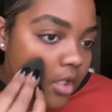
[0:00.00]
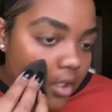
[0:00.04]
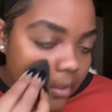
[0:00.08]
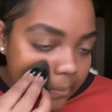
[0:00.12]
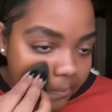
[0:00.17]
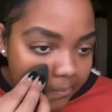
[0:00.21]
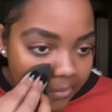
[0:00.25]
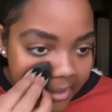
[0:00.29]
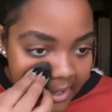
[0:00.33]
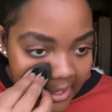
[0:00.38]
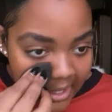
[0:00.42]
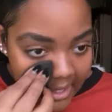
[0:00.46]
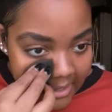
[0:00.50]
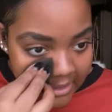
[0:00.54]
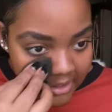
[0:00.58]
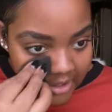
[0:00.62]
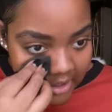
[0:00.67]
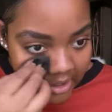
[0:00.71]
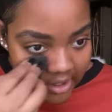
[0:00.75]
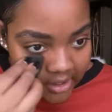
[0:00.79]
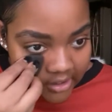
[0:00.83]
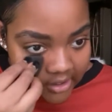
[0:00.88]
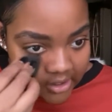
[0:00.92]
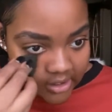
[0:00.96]
But yeah,
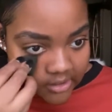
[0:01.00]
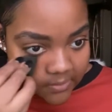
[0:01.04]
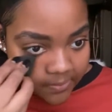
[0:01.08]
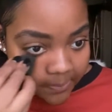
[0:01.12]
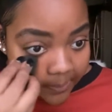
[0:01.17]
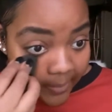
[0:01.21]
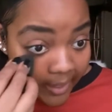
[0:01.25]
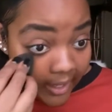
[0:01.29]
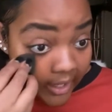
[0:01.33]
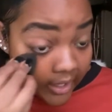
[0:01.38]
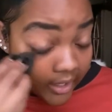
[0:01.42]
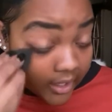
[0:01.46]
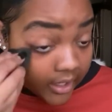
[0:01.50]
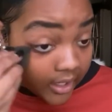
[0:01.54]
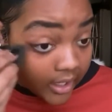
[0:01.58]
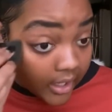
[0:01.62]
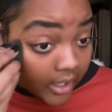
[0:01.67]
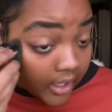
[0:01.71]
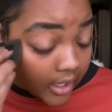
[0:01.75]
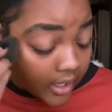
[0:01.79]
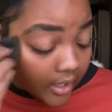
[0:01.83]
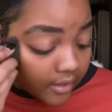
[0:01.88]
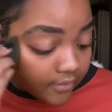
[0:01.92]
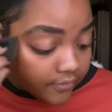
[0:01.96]
she had this
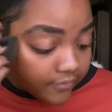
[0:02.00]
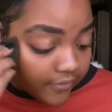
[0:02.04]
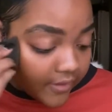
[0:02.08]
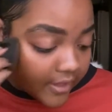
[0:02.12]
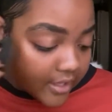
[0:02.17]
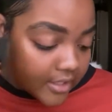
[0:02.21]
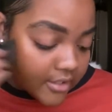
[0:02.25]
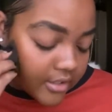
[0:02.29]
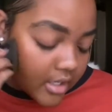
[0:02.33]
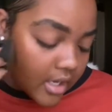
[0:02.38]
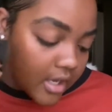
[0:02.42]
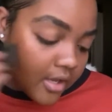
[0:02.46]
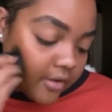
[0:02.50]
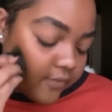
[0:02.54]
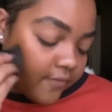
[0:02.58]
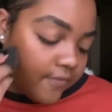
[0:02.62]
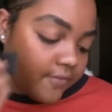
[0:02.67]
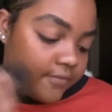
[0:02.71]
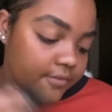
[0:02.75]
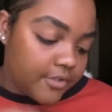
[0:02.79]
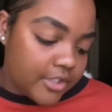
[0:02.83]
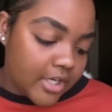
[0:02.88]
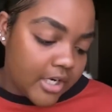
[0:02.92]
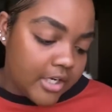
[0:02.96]
banging
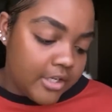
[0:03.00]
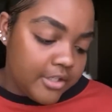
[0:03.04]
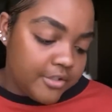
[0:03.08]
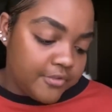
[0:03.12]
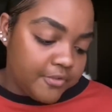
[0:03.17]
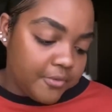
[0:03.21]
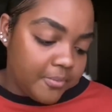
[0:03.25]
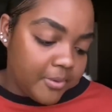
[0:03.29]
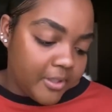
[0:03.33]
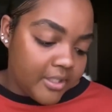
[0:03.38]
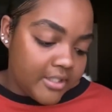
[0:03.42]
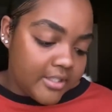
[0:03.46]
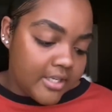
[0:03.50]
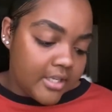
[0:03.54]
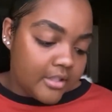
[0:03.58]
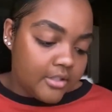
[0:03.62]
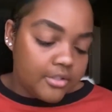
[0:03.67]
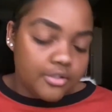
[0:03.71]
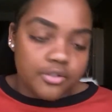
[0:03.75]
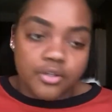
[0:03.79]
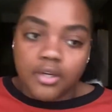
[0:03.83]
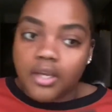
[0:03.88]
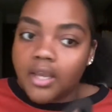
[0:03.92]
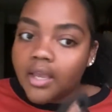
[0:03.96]
Chinese food place down
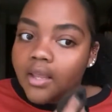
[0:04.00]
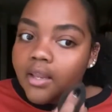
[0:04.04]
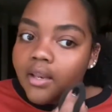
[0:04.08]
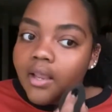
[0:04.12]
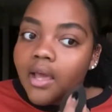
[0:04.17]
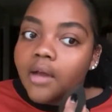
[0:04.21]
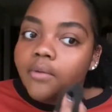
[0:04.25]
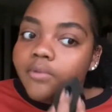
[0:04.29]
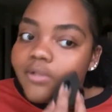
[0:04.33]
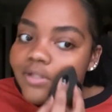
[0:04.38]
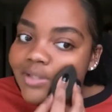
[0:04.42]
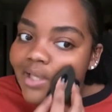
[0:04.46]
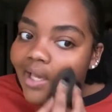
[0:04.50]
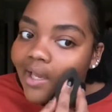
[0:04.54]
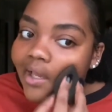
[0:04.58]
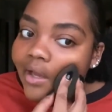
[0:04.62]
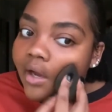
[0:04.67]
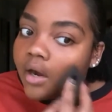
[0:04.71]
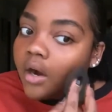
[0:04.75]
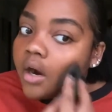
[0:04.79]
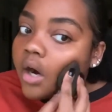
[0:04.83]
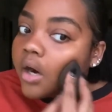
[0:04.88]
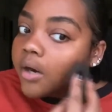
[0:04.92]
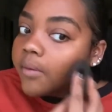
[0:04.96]
the street, and that was
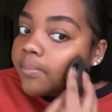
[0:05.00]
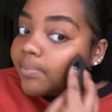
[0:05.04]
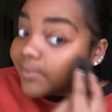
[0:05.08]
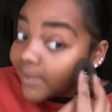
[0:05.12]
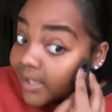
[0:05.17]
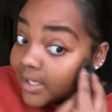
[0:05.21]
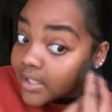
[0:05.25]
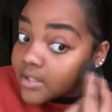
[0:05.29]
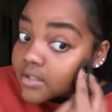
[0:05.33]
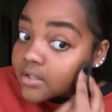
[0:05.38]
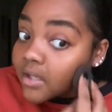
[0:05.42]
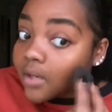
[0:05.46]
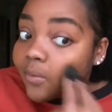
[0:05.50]
our place.